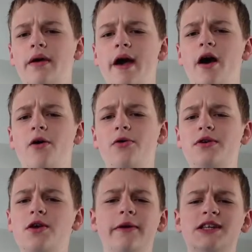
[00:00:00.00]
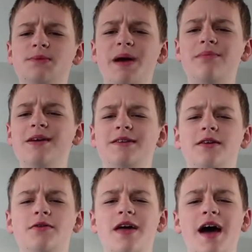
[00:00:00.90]
How would you expect me to
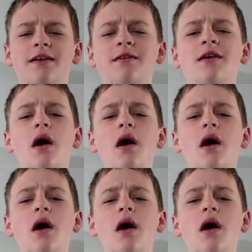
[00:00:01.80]
do that?